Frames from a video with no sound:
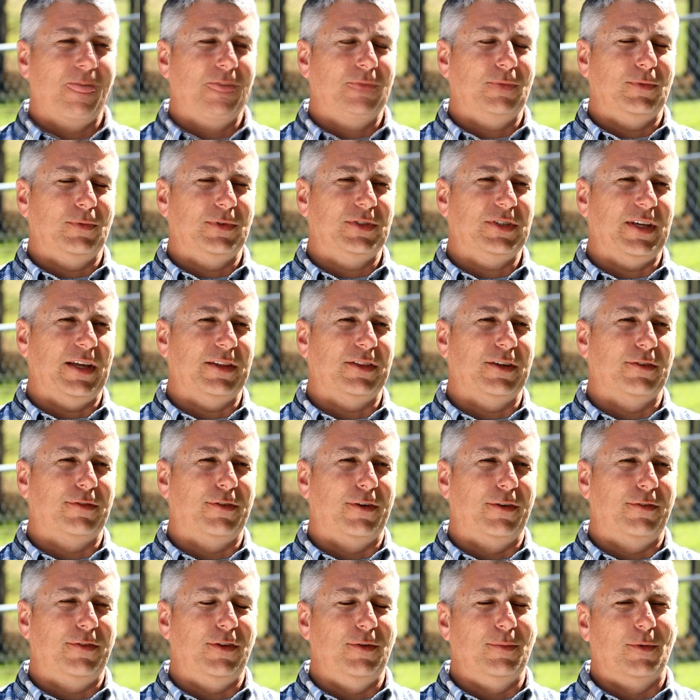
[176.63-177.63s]
We sat there for
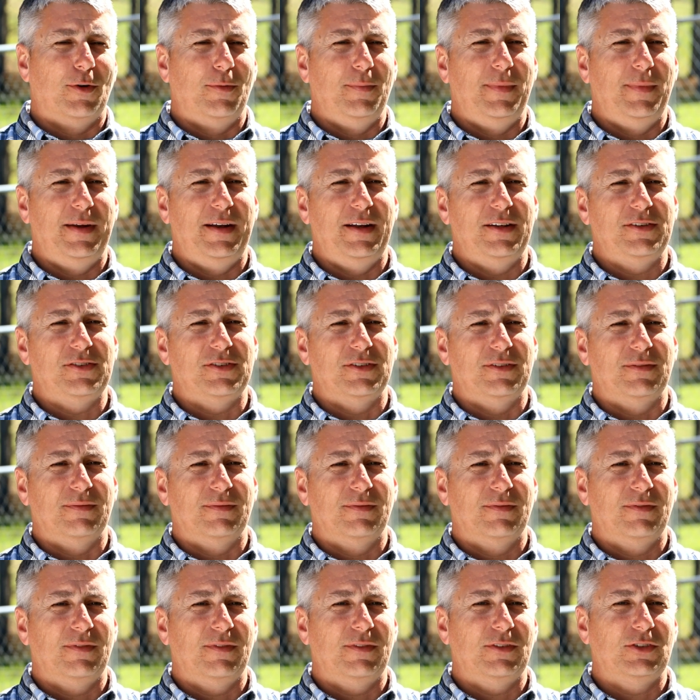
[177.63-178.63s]
a few more minutes and
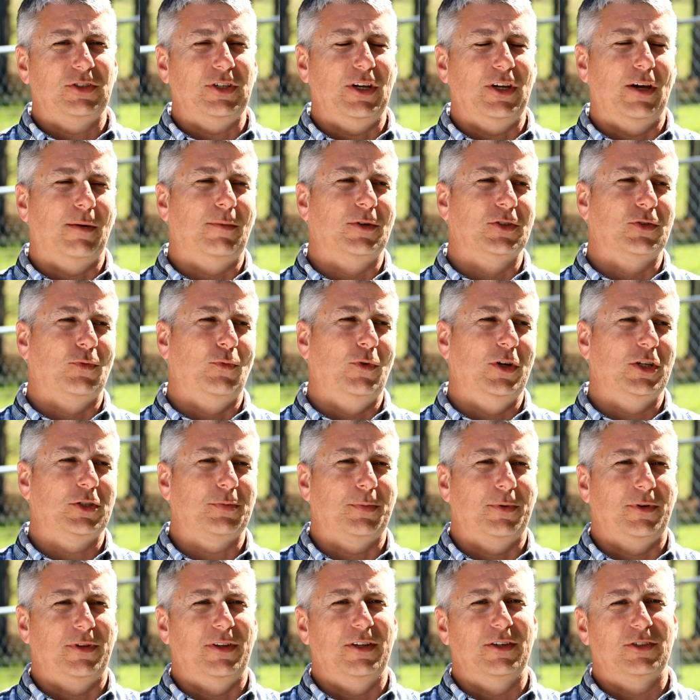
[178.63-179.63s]
she almost
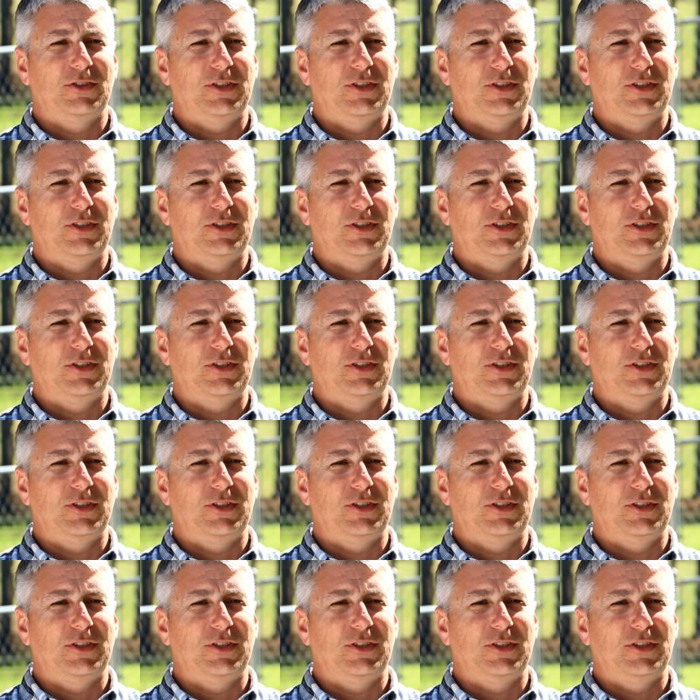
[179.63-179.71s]
whispered this.